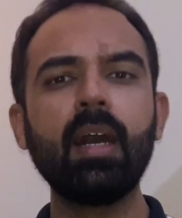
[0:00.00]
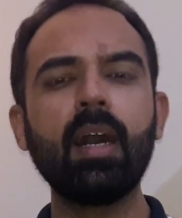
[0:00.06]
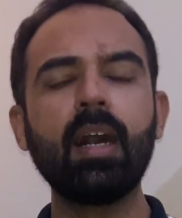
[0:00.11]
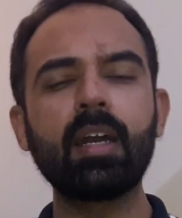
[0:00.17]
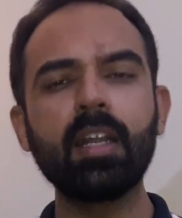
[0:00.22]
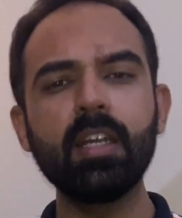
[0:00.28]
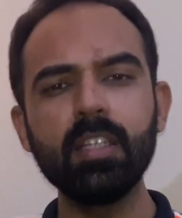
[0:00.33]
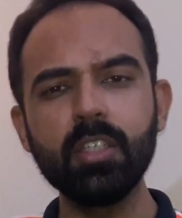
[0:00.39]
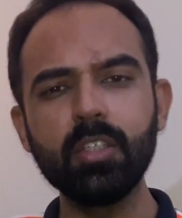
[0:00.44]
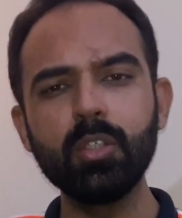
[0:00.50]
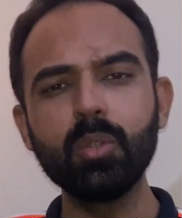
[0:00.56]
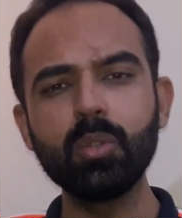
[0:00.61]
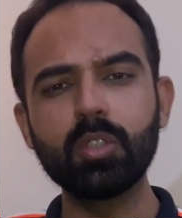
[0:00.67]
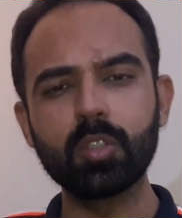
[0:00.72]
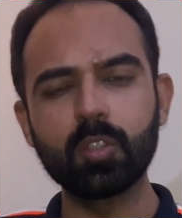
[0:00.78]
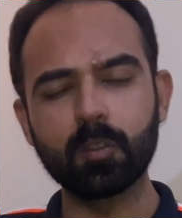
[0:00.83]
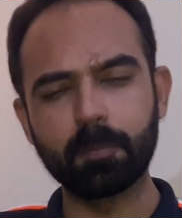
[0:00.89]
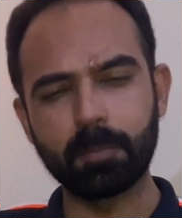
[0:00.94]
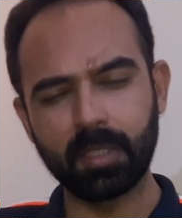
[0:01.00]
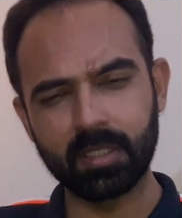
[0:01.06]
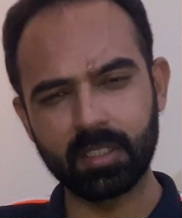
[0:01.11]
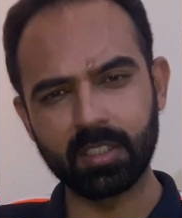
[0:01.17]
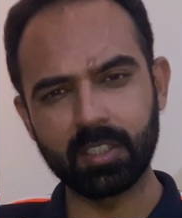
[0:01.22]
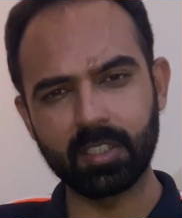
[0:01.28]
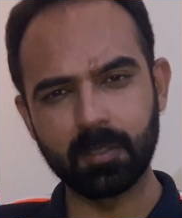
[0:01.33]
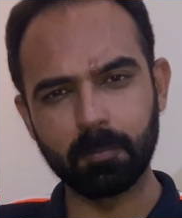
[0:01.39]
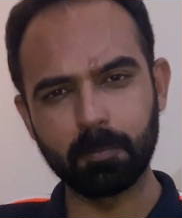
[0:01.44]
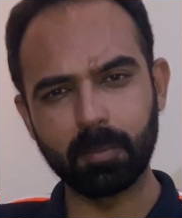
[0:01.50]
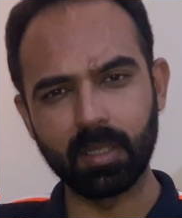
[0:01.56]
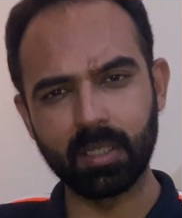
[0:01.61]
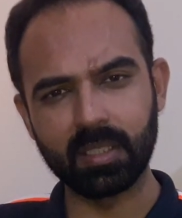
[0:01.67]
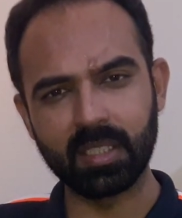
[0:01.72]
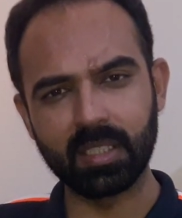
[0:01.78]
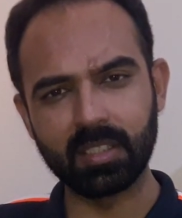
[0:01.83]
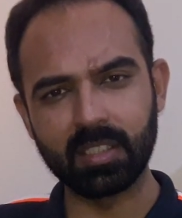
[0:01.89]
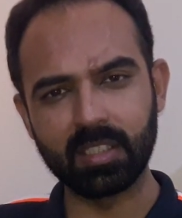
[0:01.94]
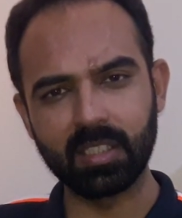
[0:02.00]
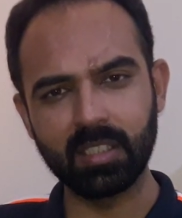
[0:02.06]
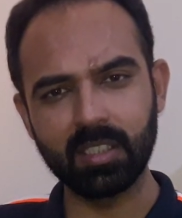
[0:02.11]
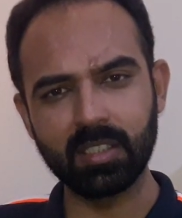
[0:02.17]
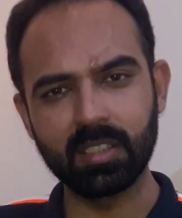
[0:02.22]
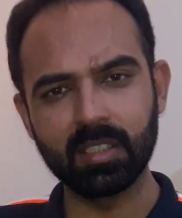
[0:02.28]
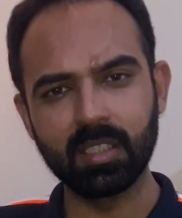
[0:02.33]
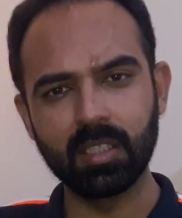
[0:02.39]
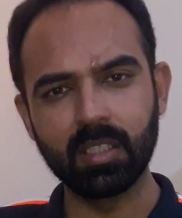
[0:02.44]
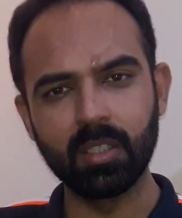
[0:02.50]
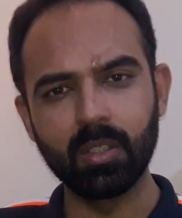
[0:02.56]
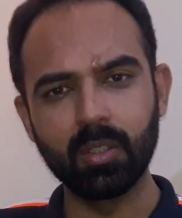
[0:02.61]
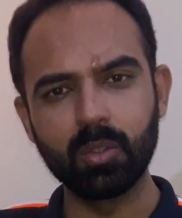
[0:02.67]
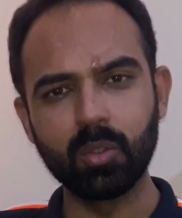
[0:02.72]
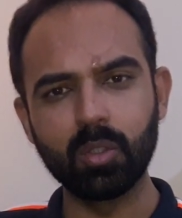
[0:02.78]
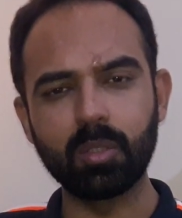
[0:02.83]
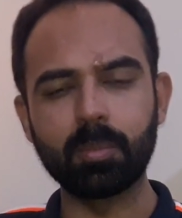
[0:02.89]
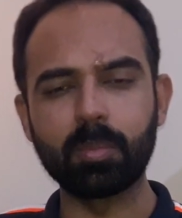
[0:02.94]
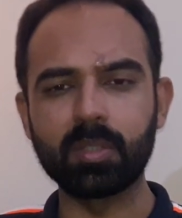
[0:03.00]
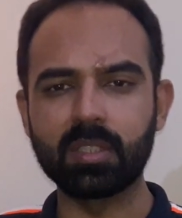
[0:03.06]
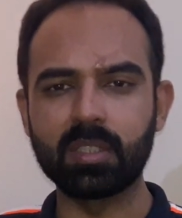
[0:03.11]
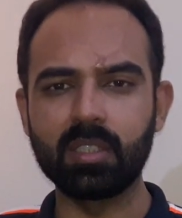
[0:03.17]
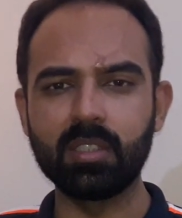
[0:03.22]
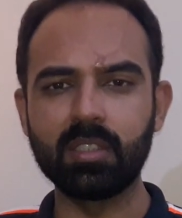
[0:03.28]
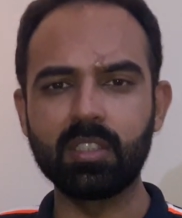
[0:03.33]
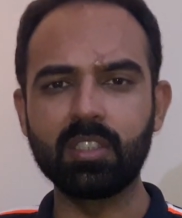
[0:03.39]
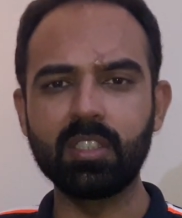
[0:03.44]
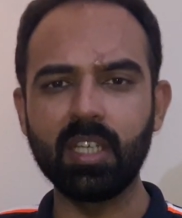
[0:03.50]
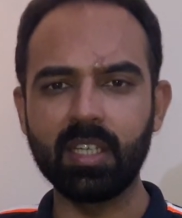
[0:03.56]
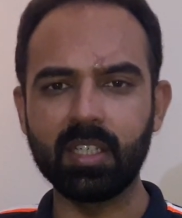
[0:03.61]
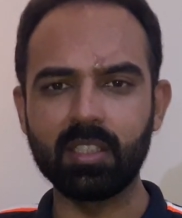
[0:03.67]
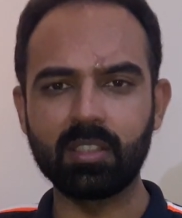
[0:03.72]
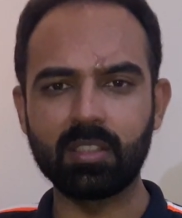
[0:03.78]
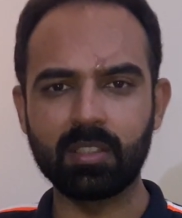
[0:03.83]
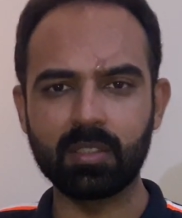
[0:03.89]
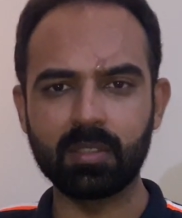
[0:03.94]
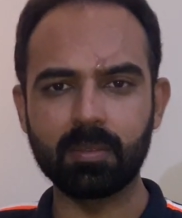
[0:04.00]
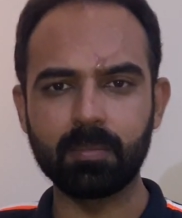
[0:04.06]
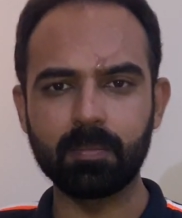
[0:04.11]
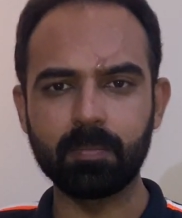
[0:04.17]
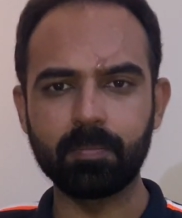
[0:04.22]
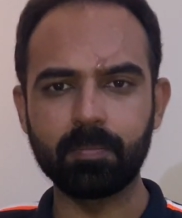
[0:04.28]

Another usage of present simple tense is to represent states.